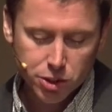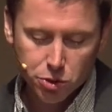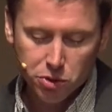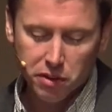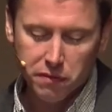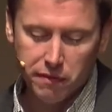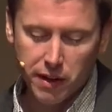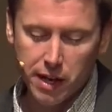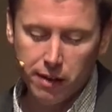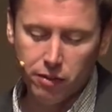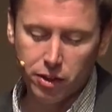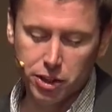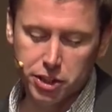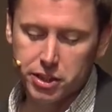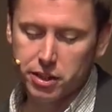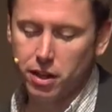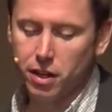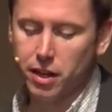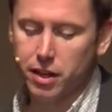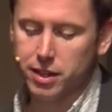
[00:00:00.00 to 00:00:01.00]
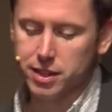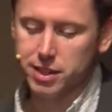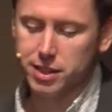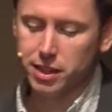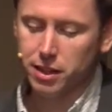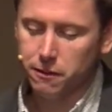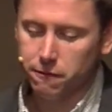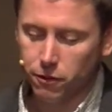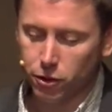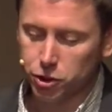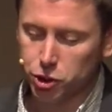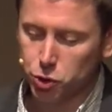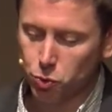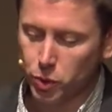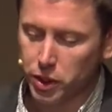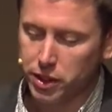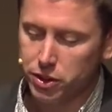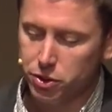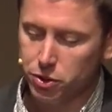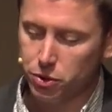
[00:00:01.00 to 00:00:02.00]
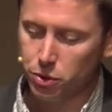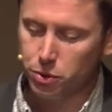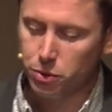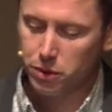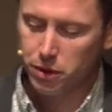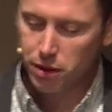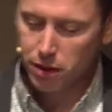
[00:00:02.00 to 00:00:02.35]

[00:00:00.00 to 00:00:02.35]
to the favorite son is seen in verse 22.